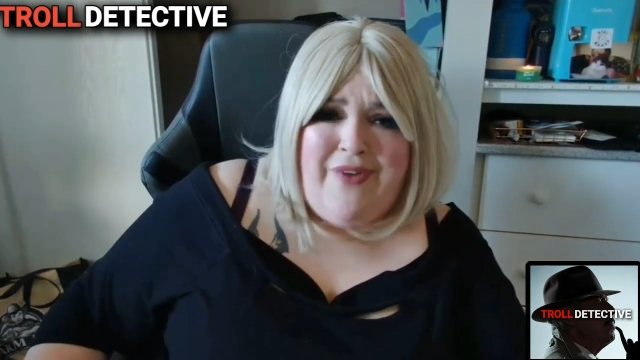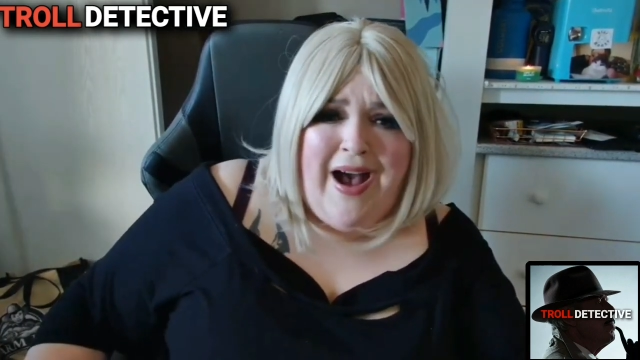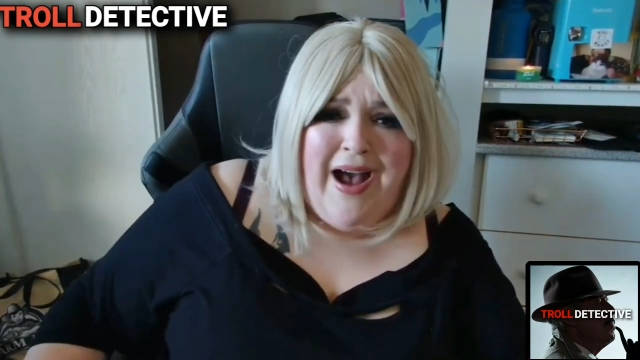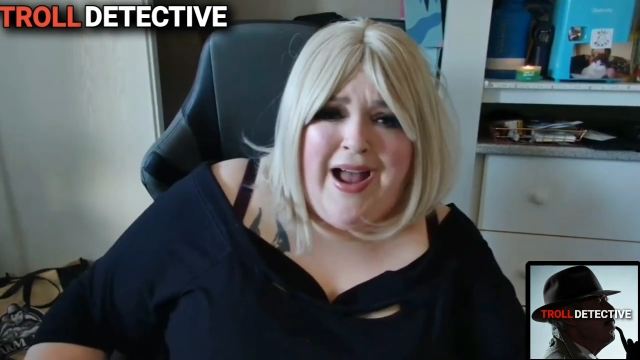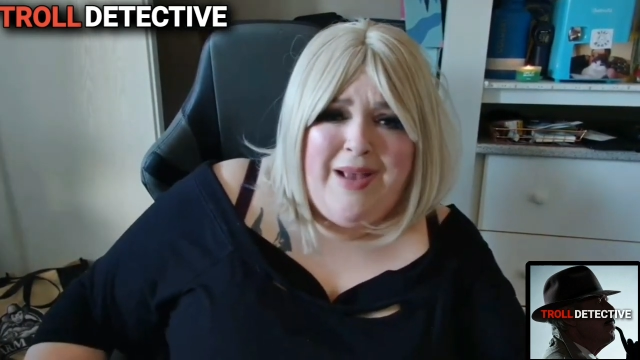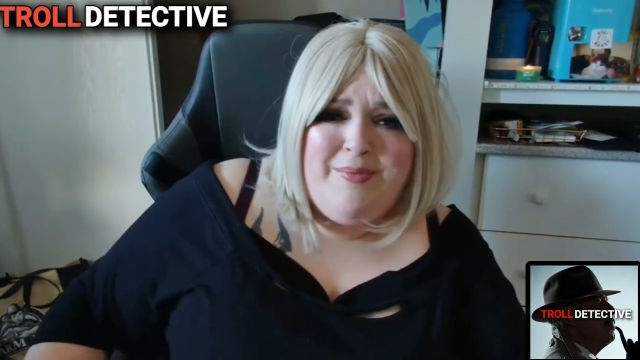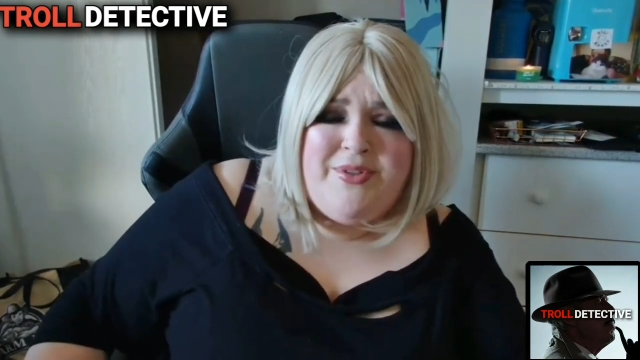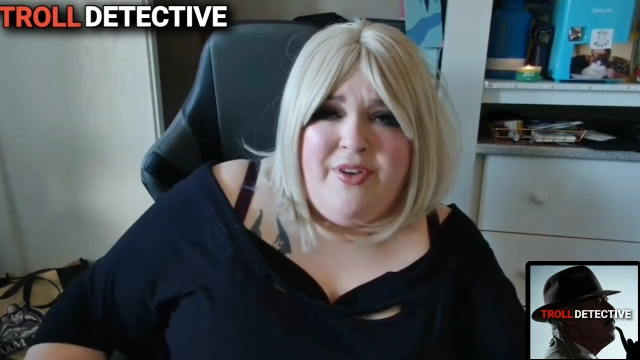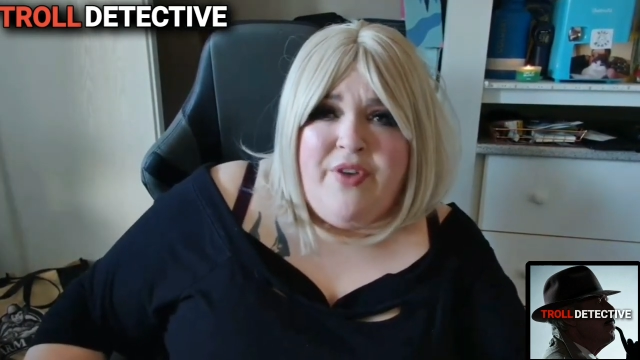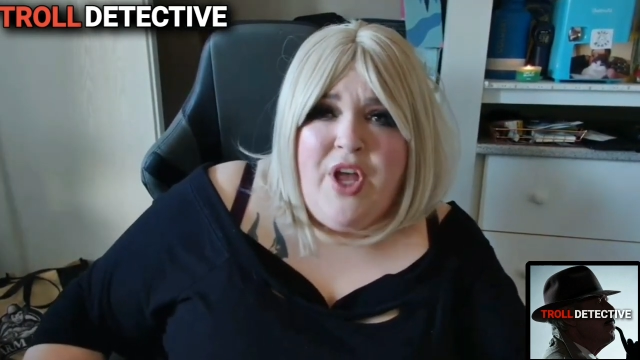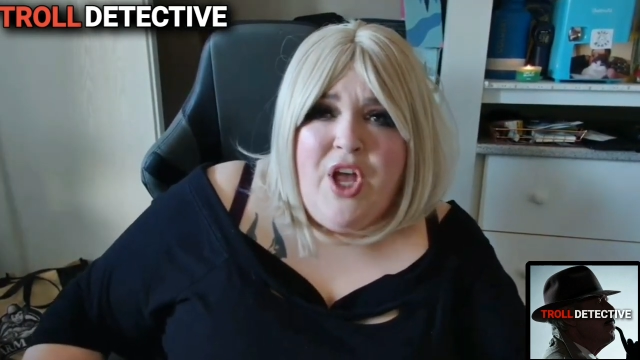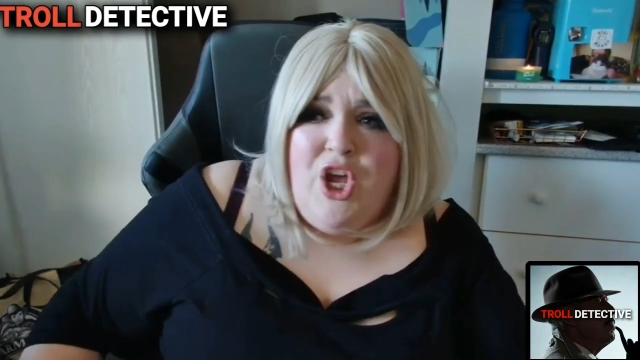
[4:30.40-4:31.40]
vibes
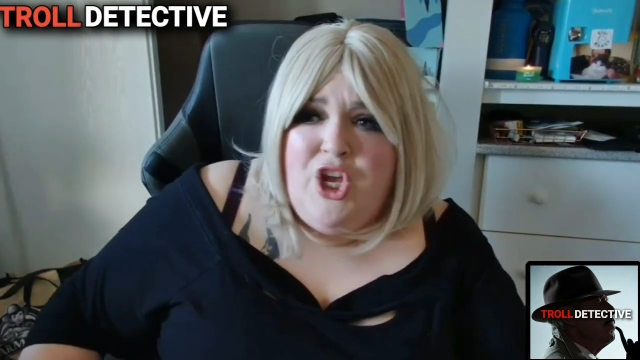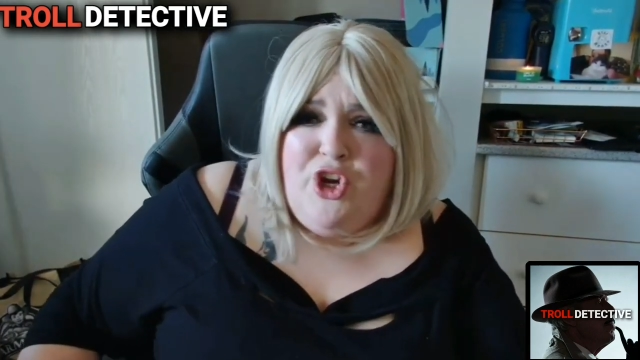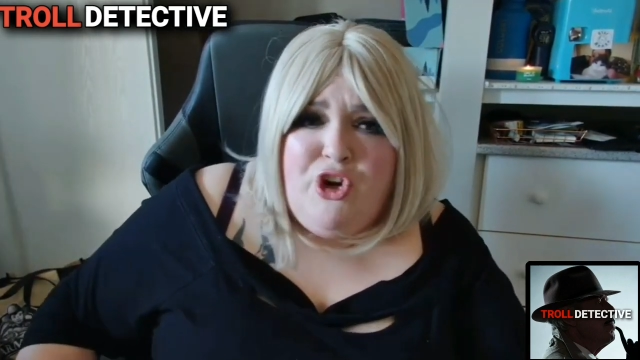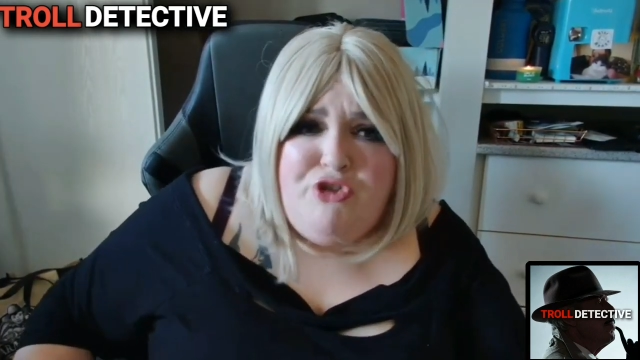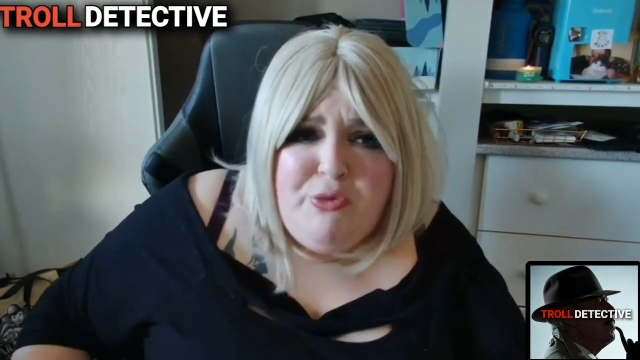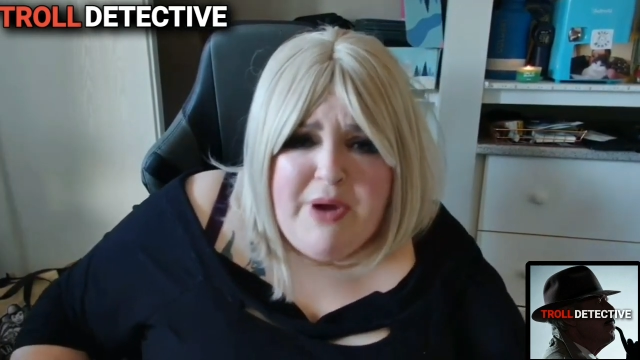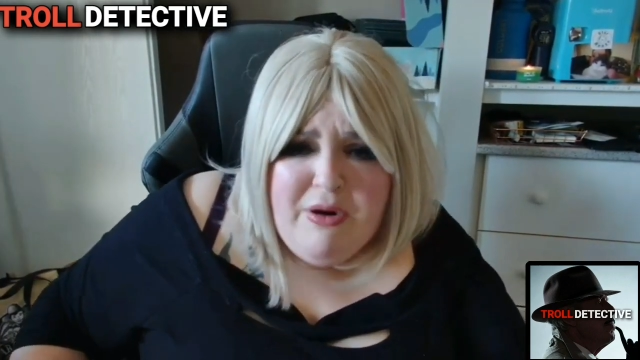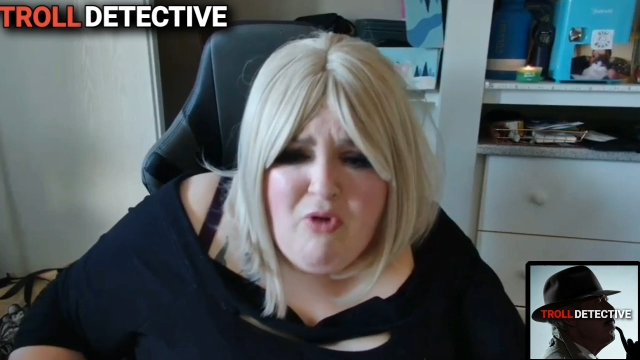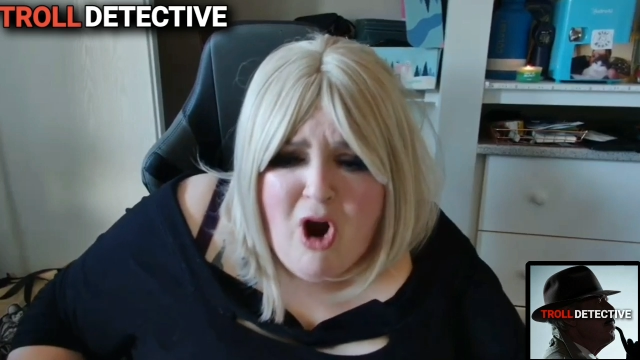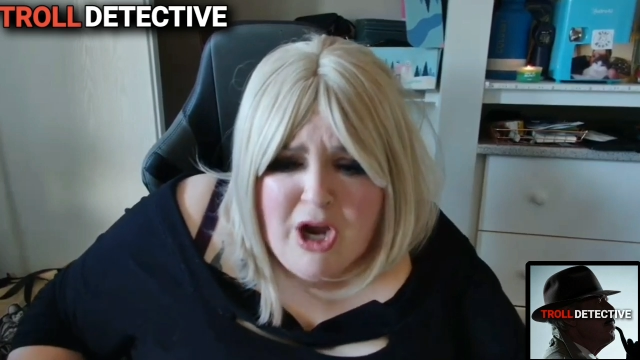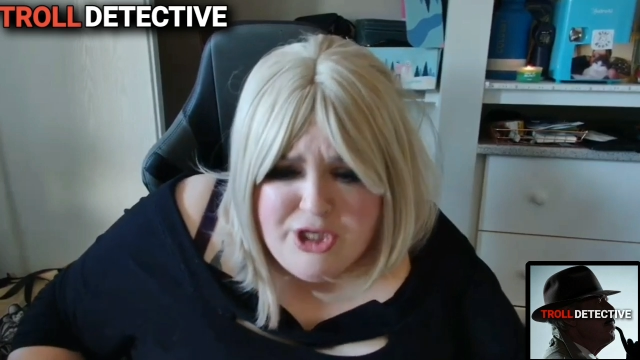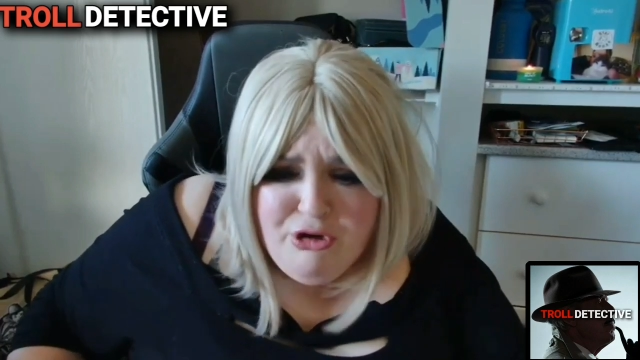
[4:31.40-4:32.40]
of, you're doing
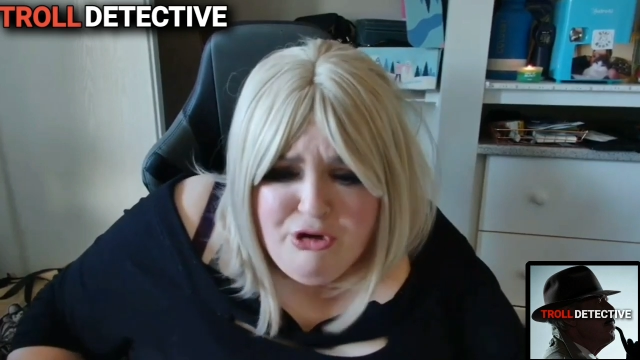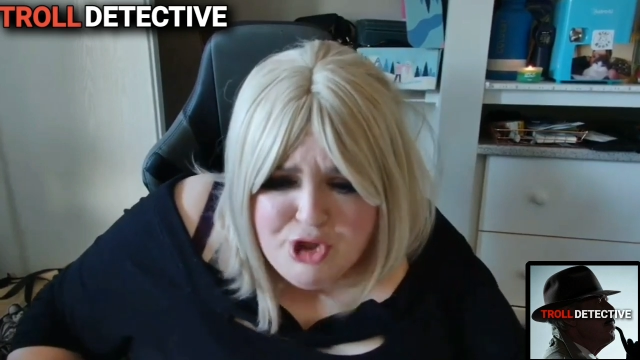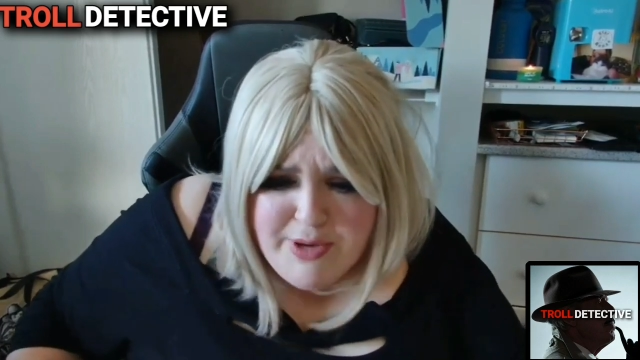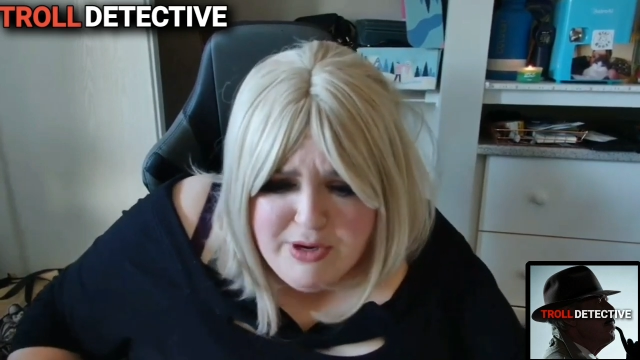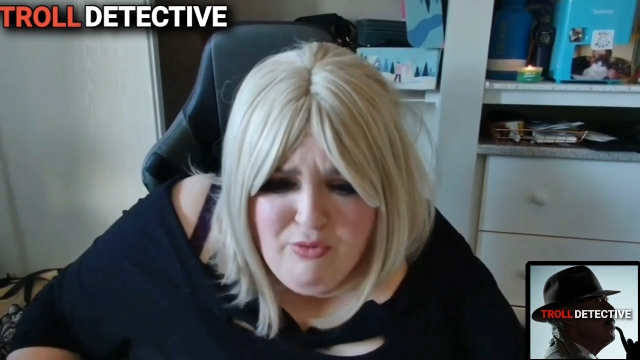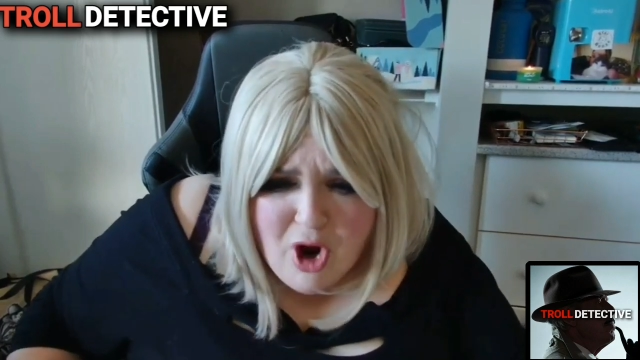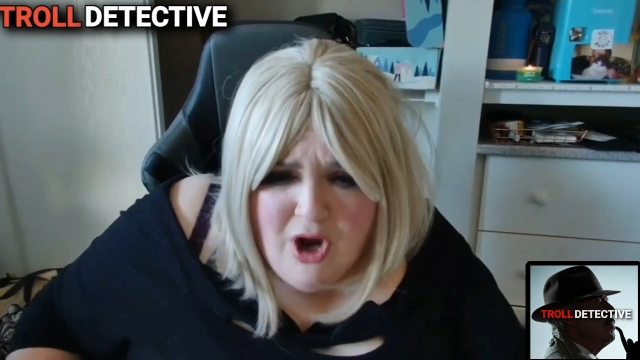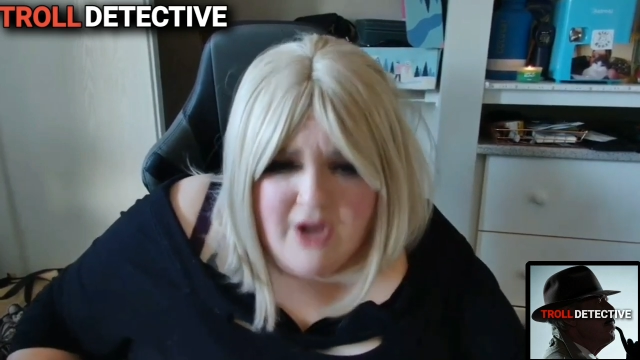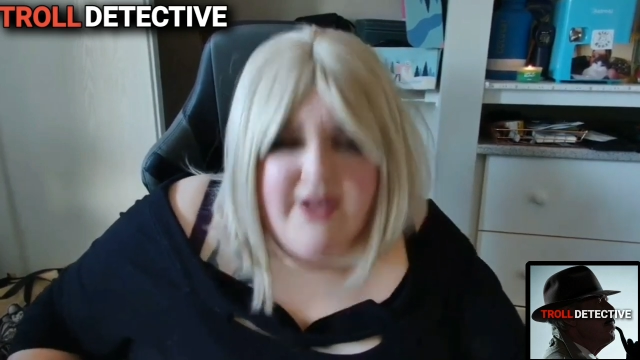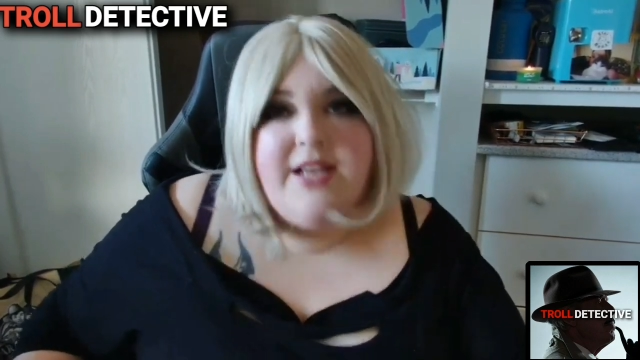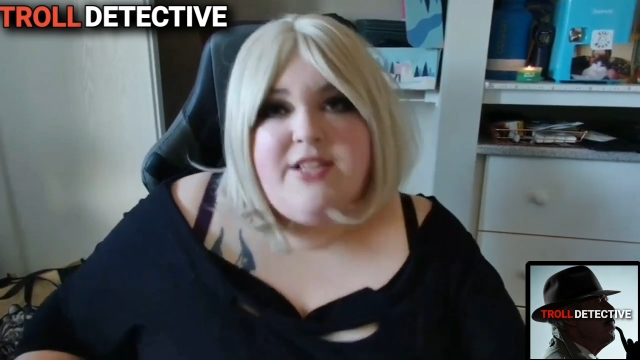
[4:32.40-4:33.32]
wrong,